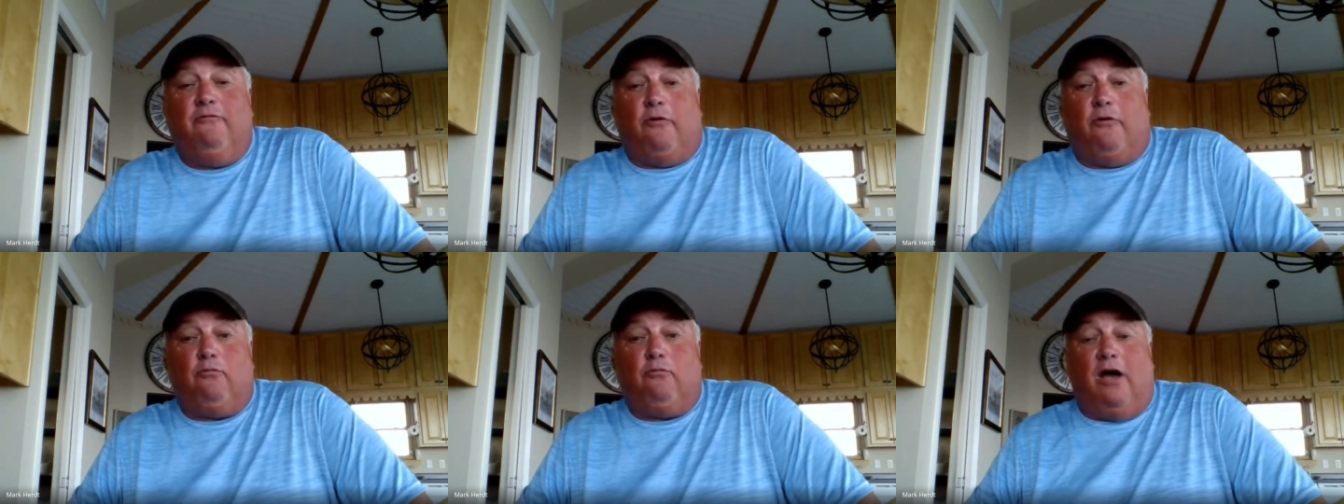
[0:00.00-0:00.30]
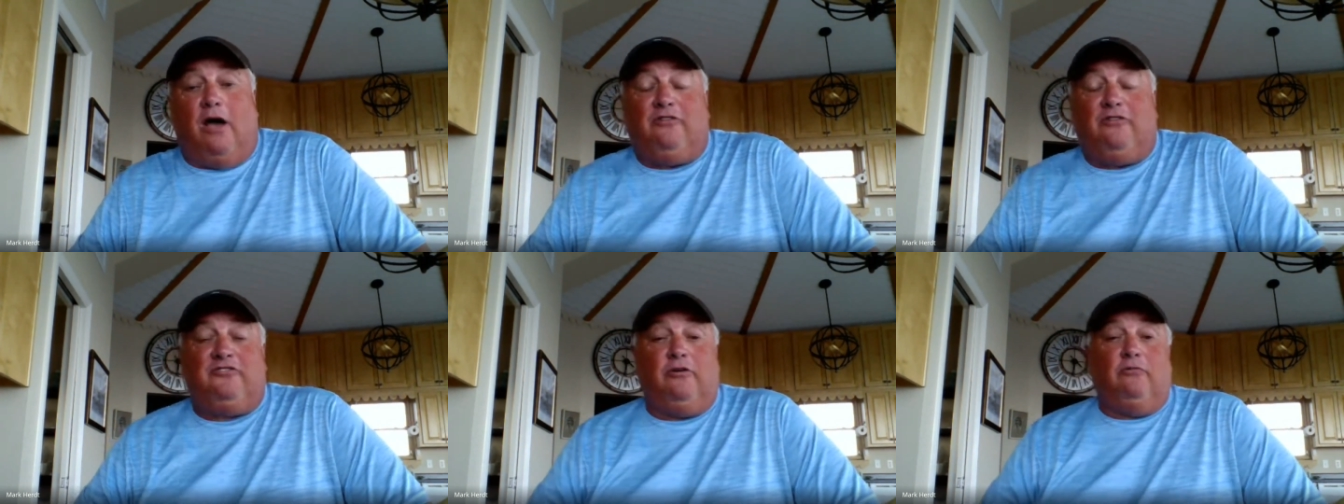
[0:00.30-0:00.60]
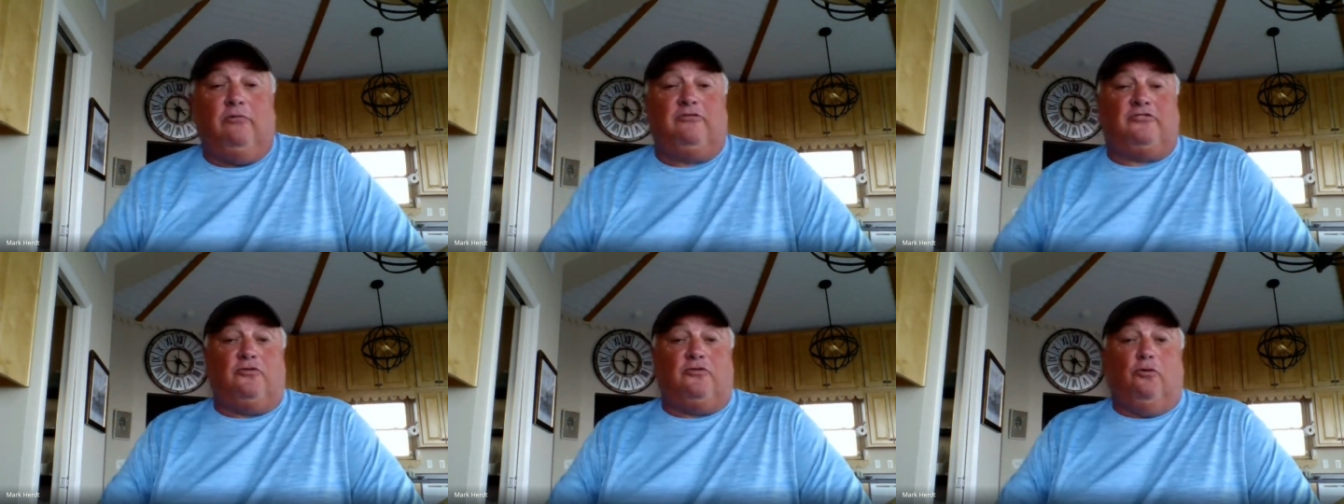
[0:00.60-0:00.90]
for Rush it
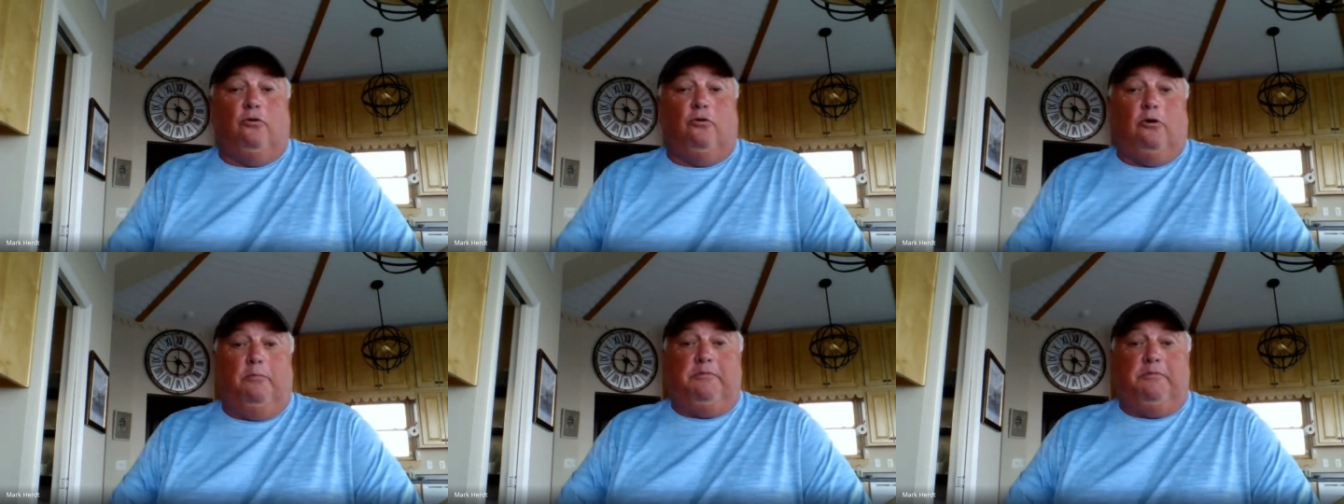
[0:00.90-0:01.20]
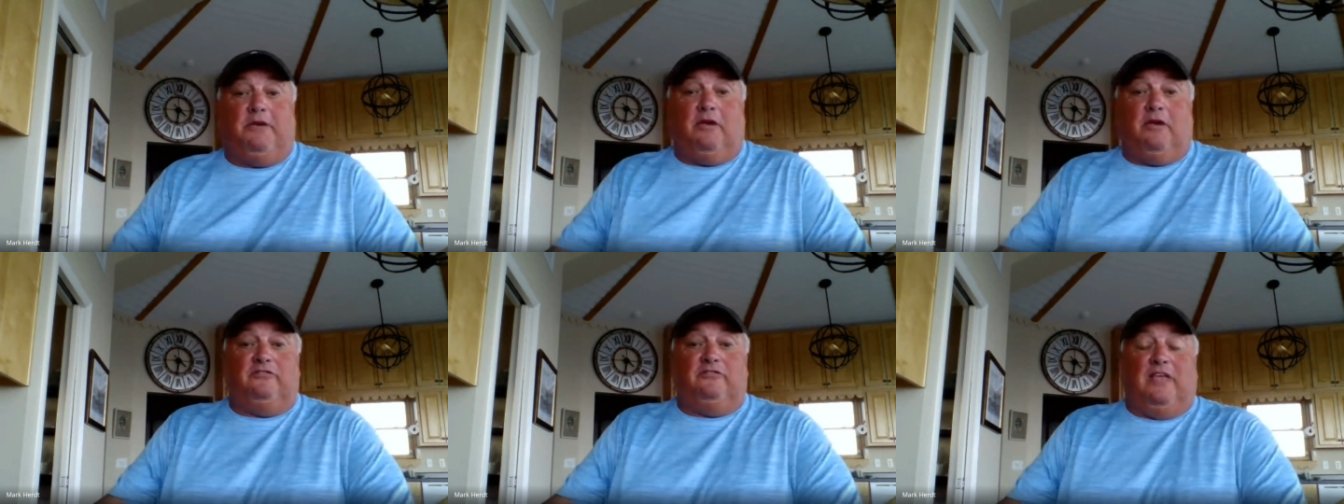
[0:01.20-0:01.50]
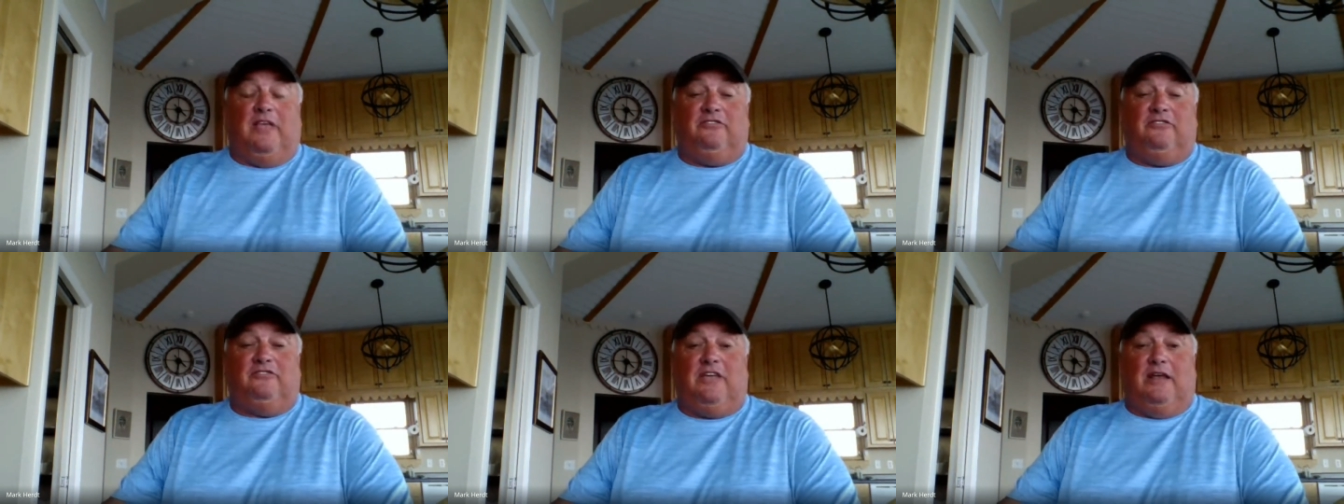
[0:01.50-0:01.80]
was cool because
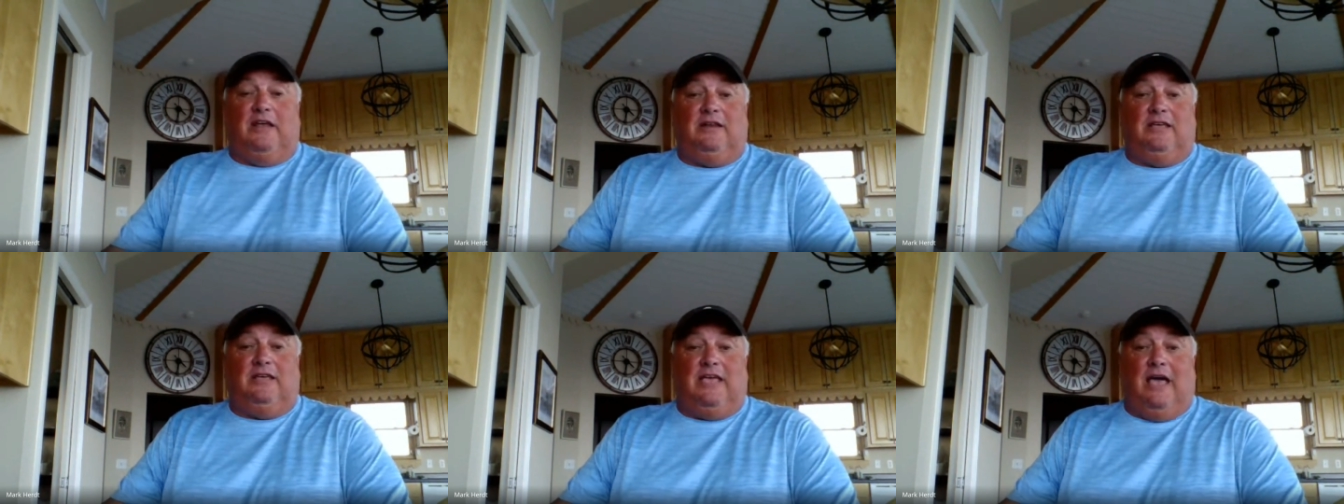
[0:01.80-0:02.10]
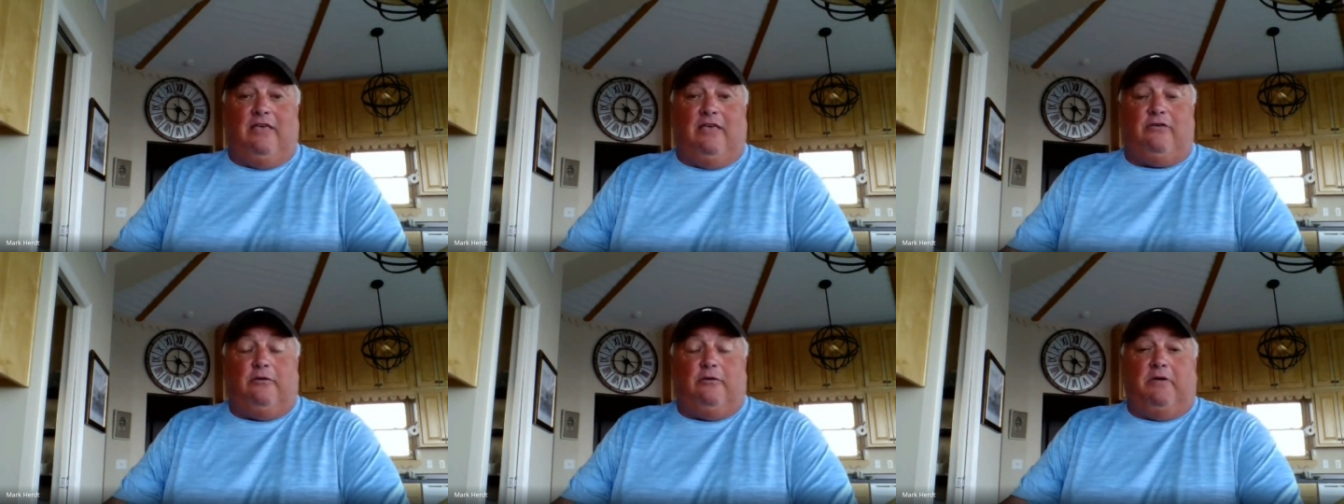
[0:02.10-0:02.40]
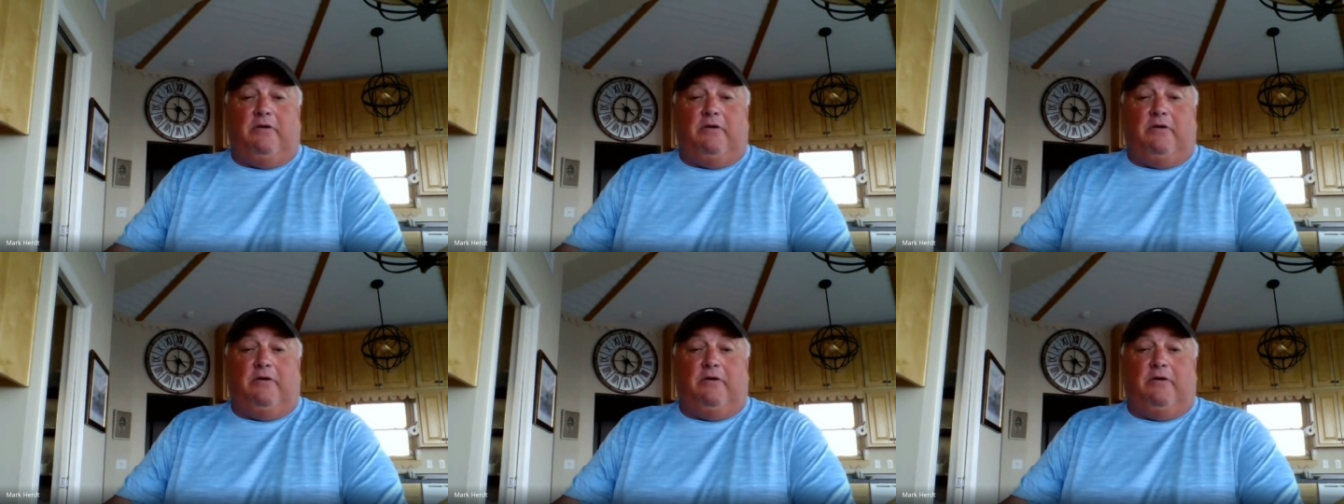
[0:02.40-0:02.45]
they stayed together.